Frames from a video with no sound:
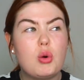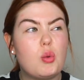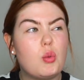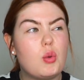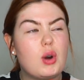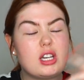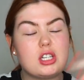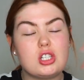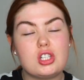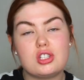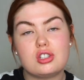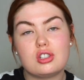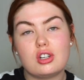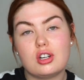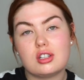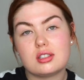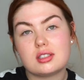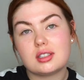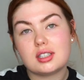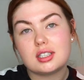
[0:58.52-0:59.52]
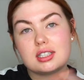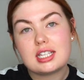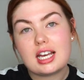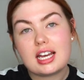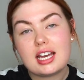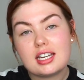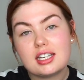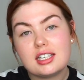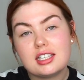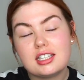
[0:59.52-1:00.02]
why she started the
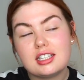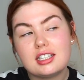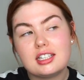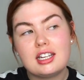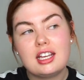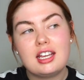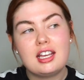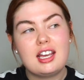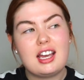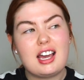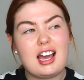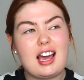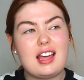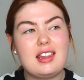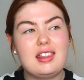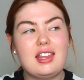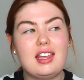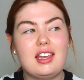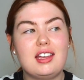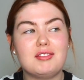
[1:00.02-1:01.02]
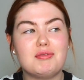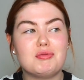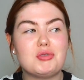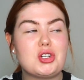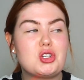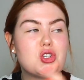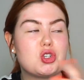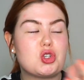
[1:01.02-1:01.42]
tanning, and then it